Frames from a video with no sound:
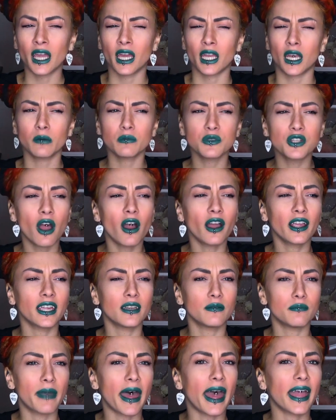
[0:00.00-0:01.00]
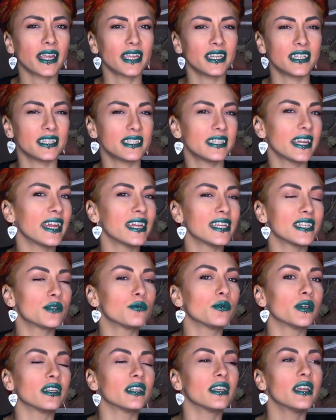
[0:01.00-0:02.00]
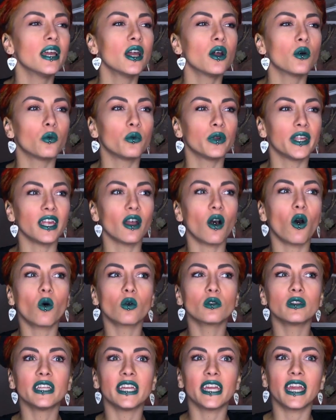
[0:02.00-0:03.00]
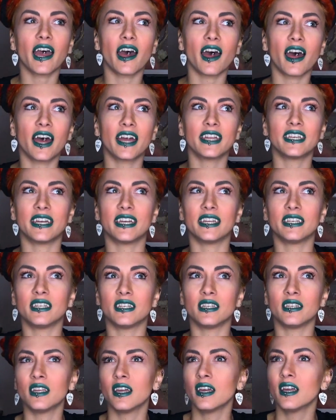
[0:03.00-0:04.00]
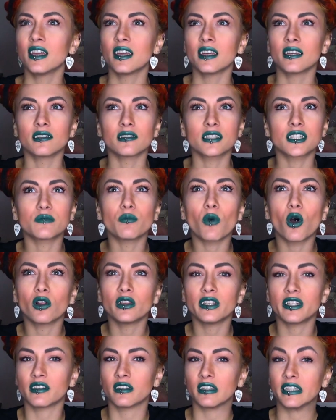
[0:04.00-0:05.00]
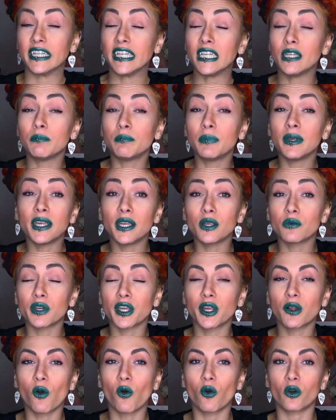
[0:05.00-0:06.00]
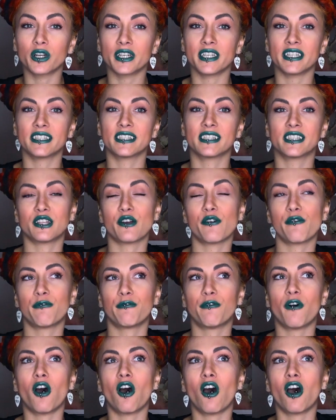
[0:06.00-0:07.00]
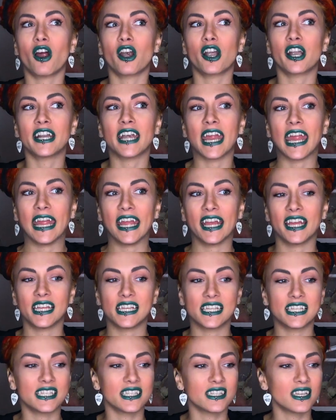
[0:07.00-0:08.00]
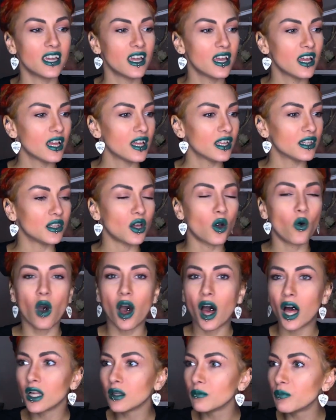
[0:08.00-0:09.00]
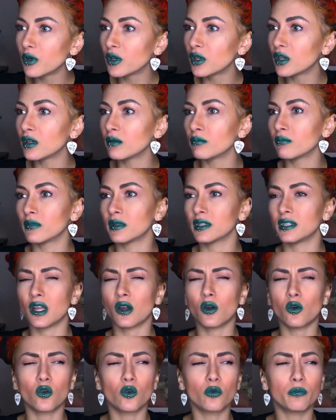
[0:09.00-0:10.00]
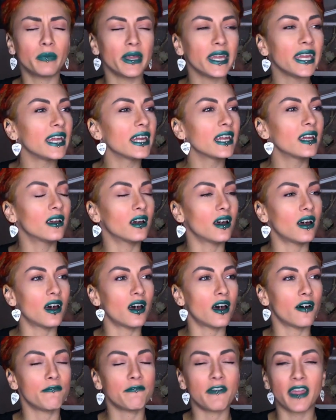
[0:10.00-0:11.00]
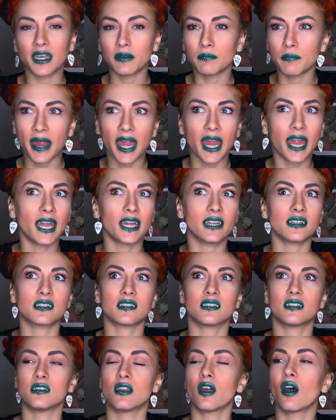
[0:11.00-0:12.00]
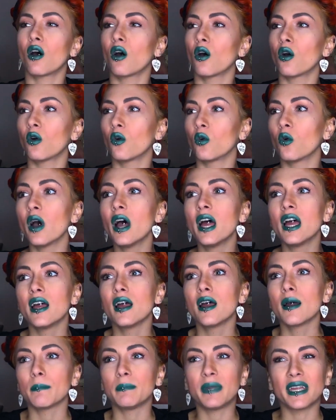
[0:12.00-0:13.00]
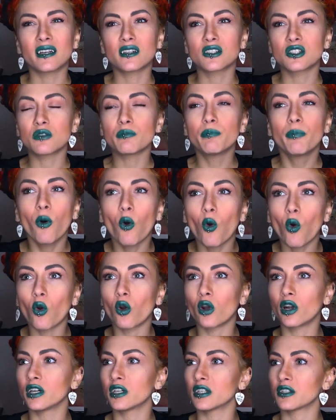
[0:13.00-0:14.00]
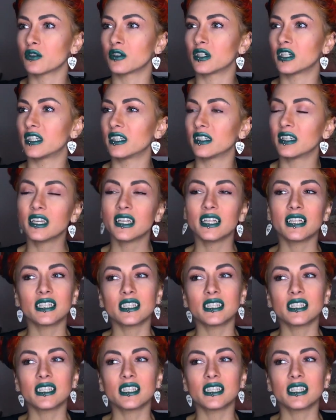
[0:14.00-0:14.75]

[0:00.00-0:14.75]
And I'm talking back in the days when we only had a small little EP recorded so far and no album, no big uh, fan base, no big support or